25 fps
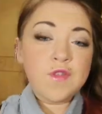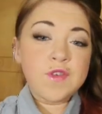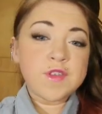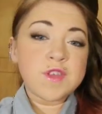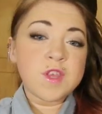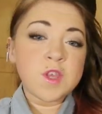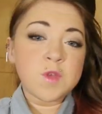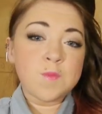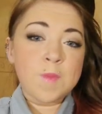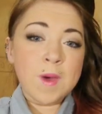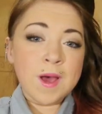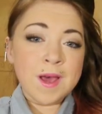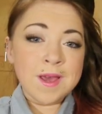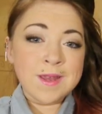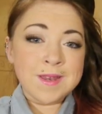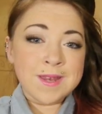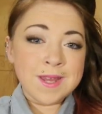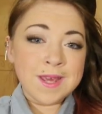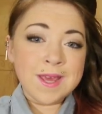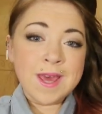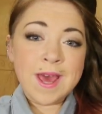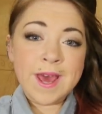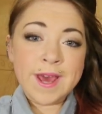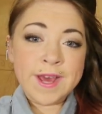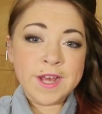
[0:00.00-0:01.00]
This is by
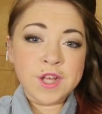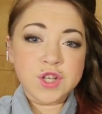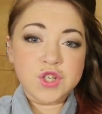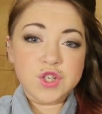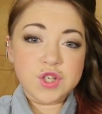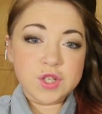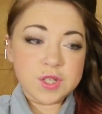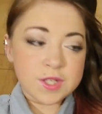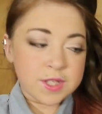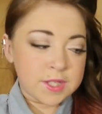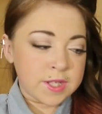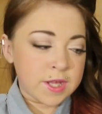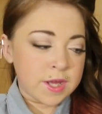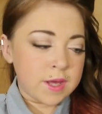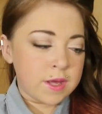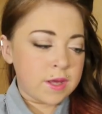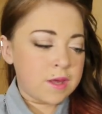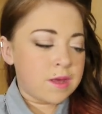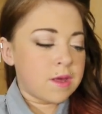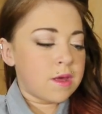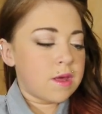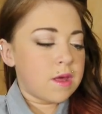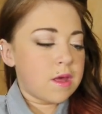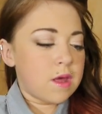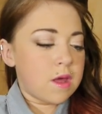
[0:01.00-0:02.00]

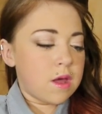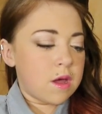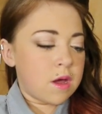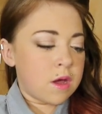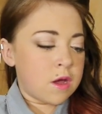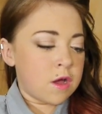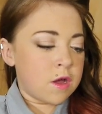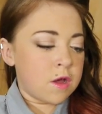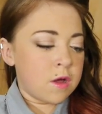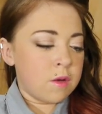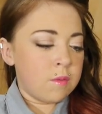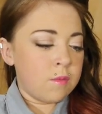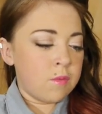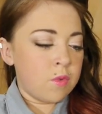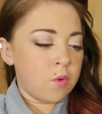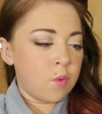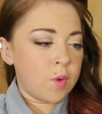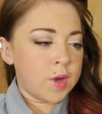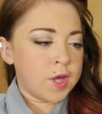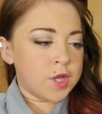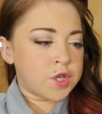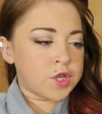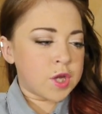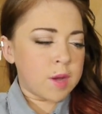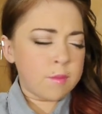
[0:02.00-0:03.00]
DHC, um,
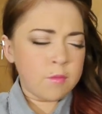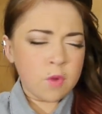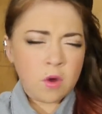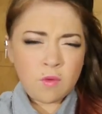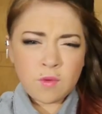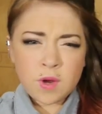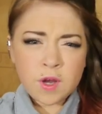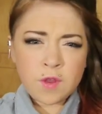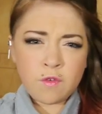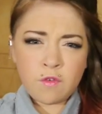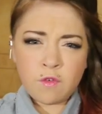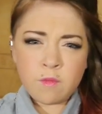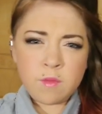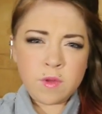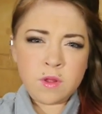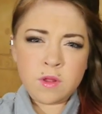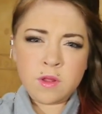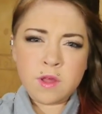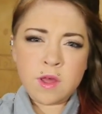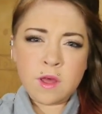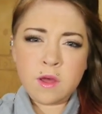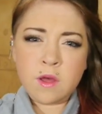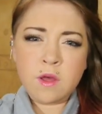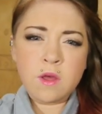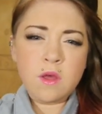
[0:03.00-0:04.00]
which I'm not really
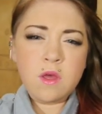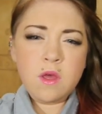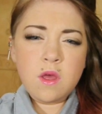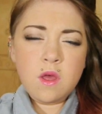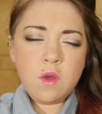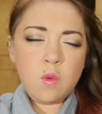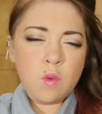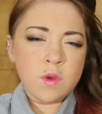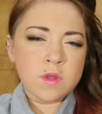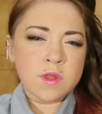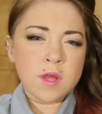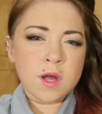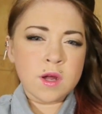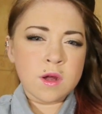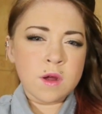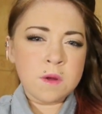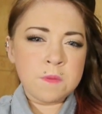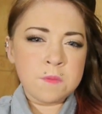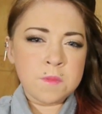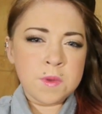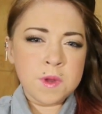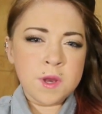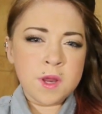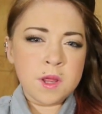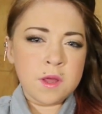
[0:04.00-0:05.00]
familiar with that
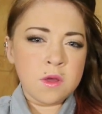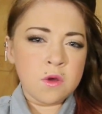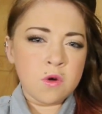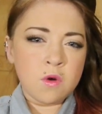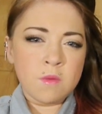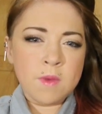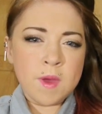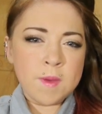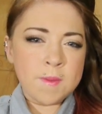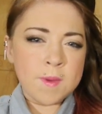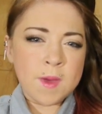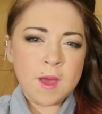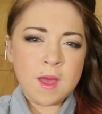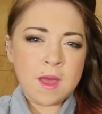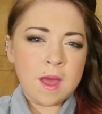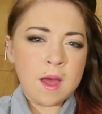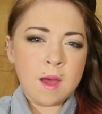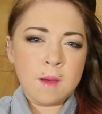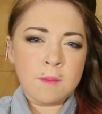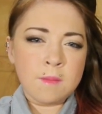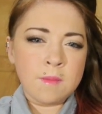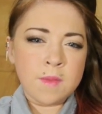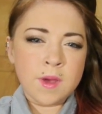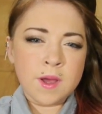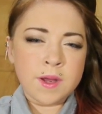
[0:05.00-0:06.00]
company, or maybe I
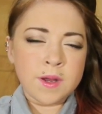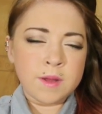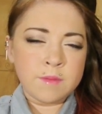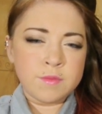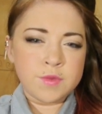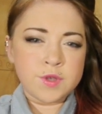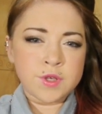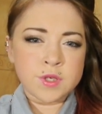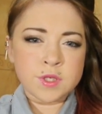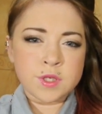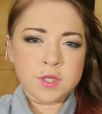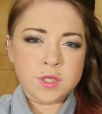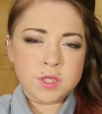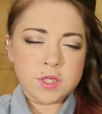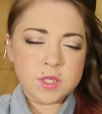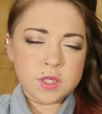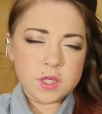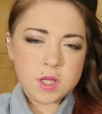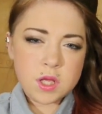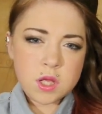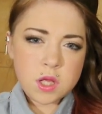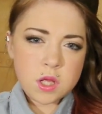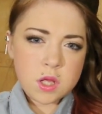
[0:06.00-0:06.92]
am, and I'm just